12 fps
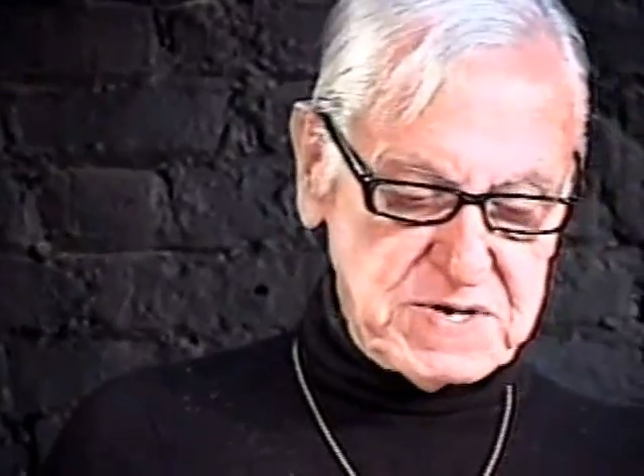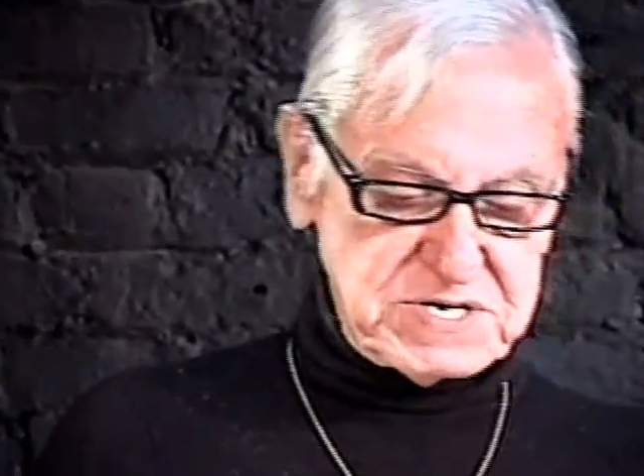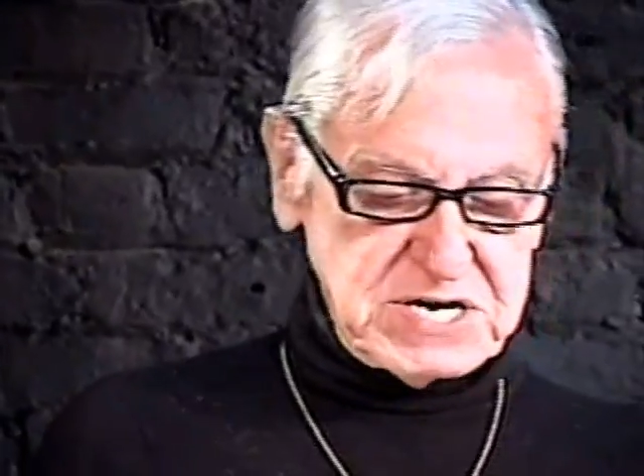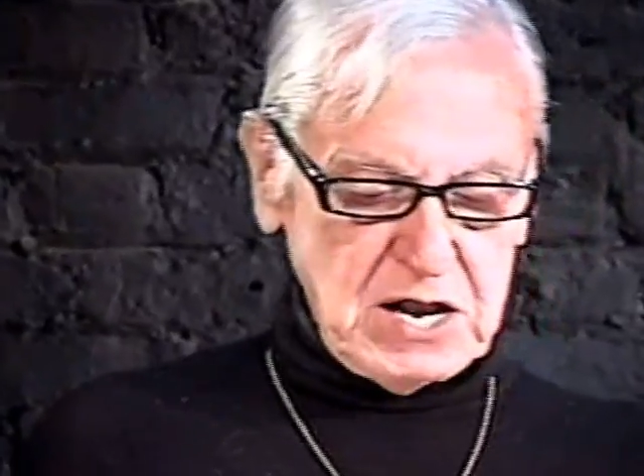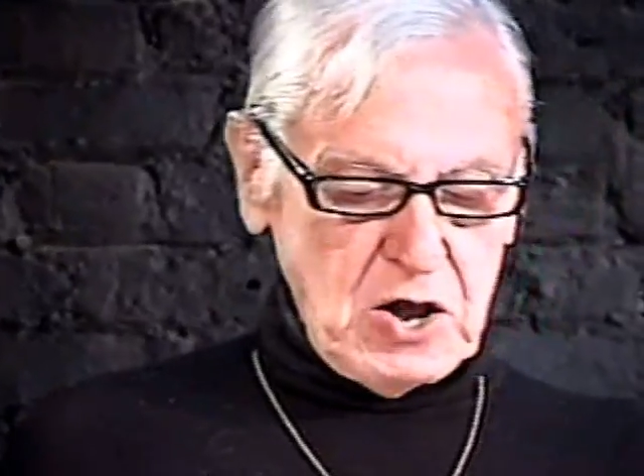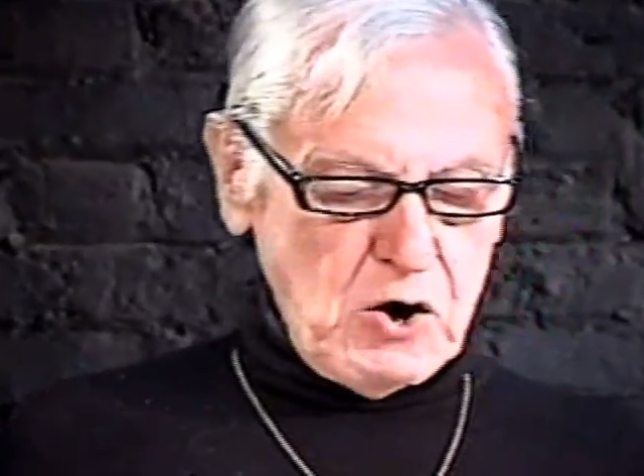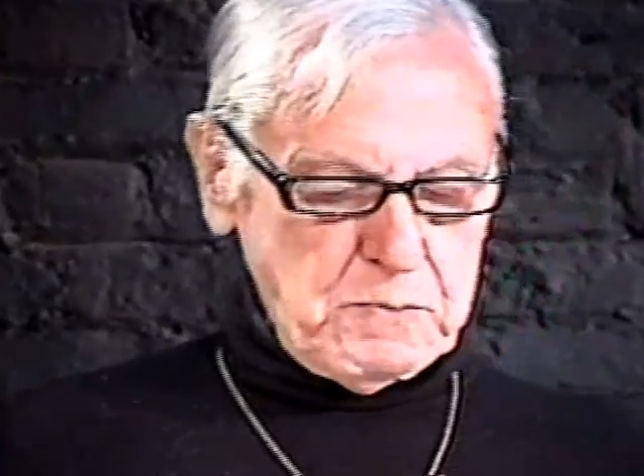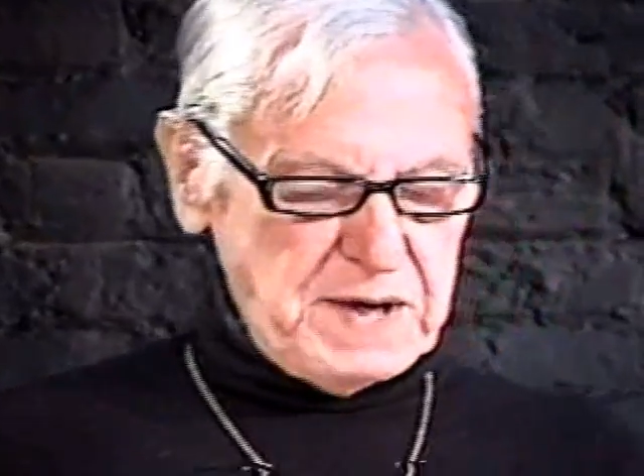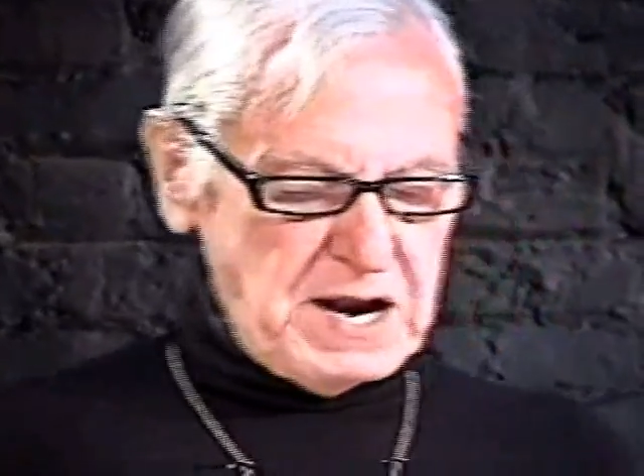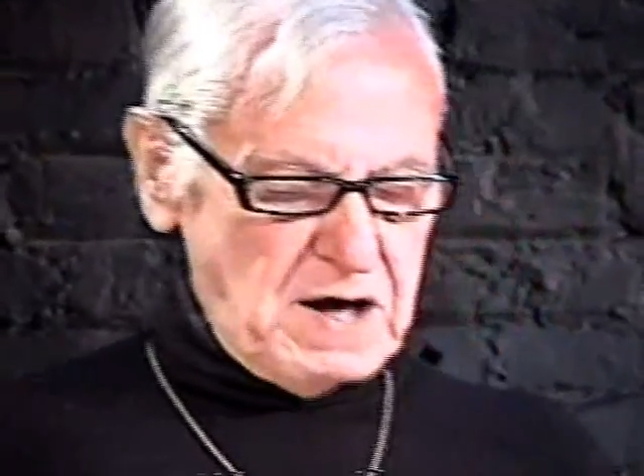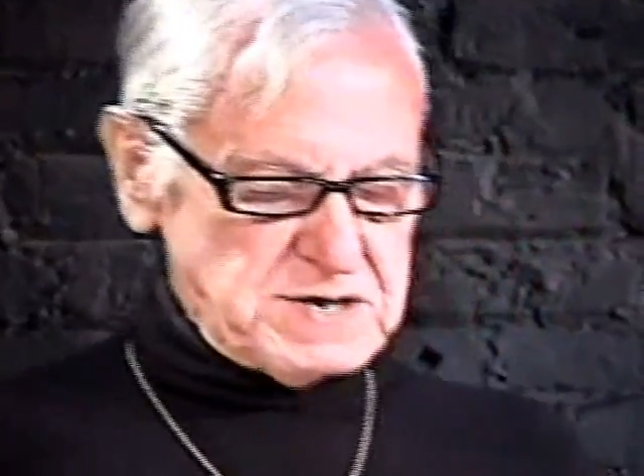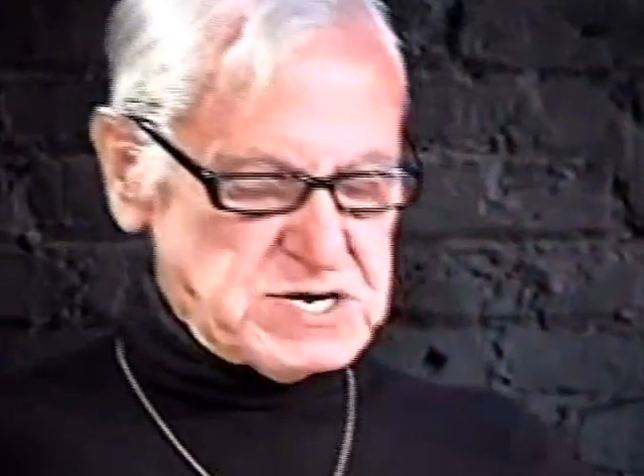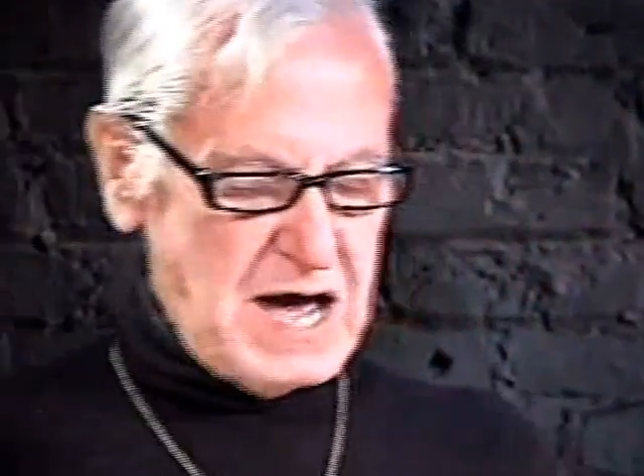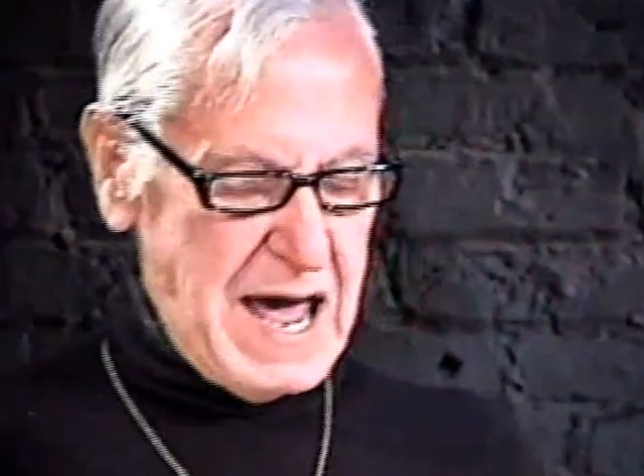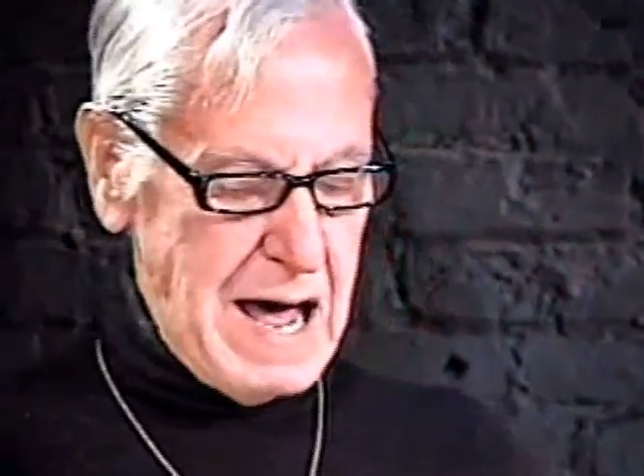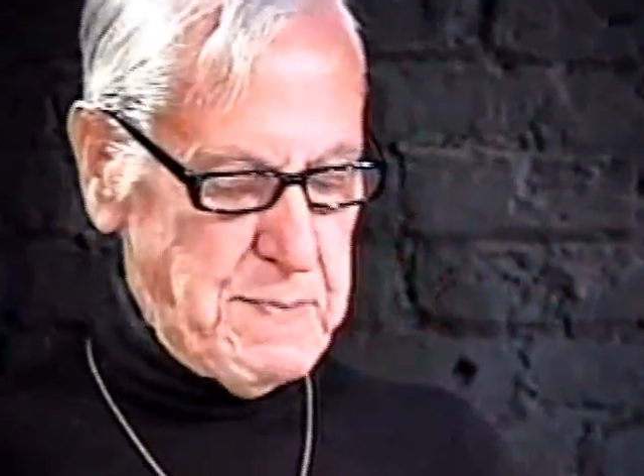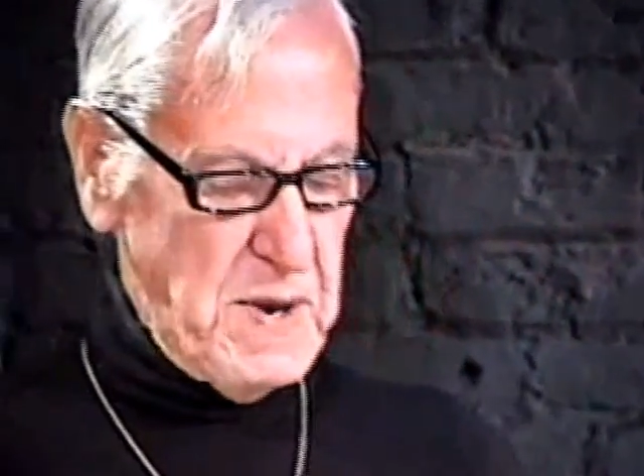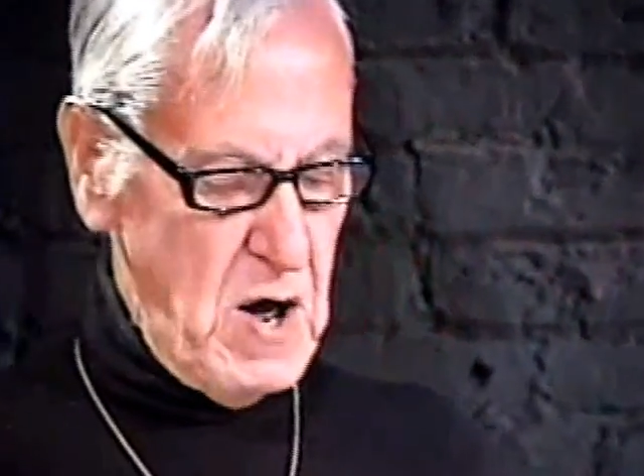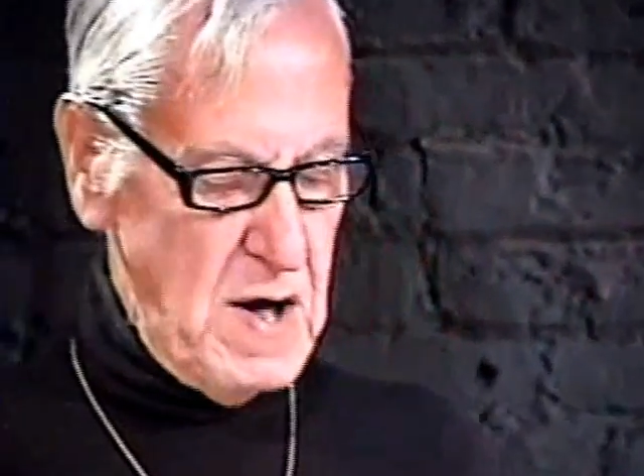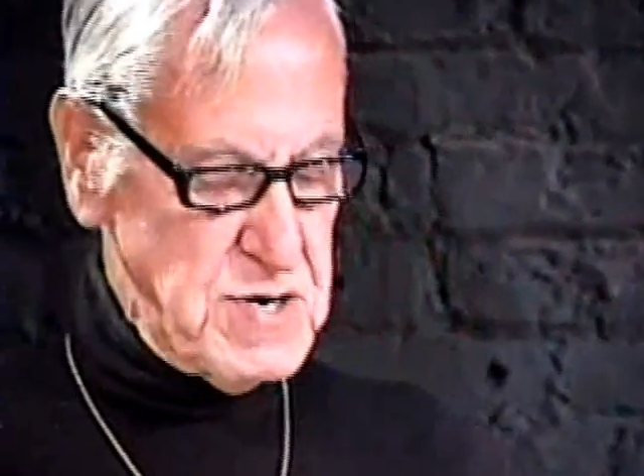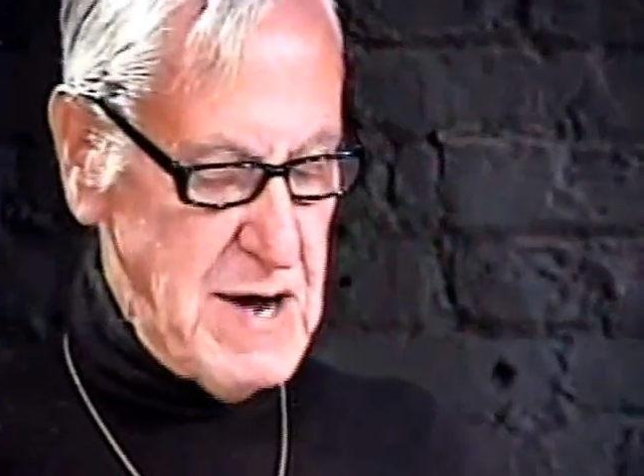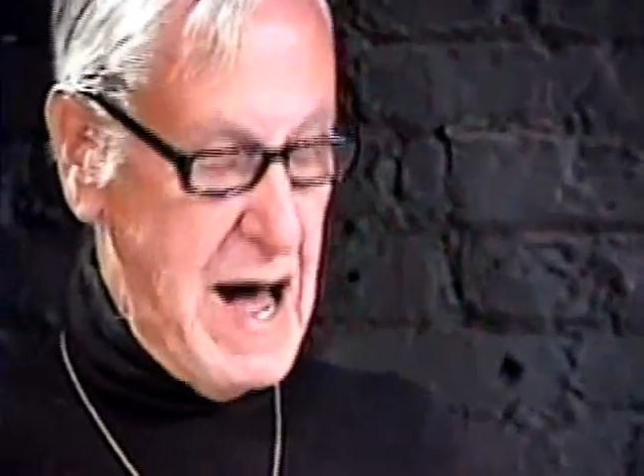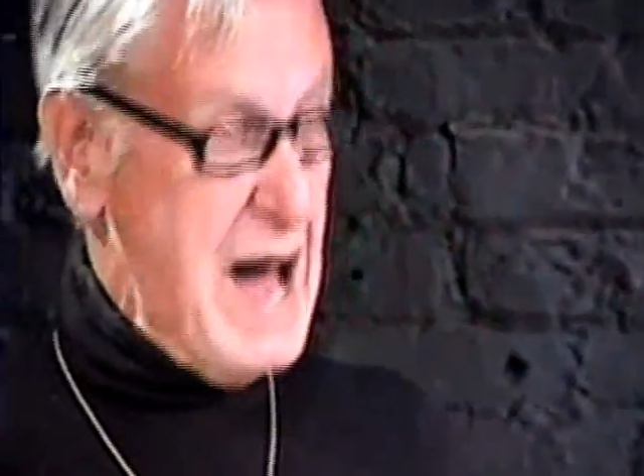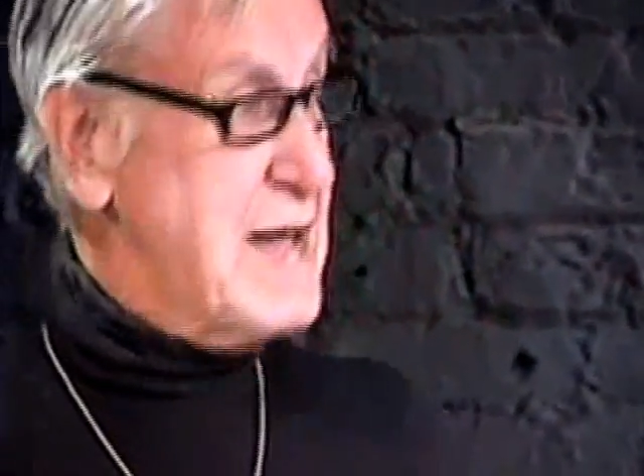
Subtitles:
Still hoping on to happen on to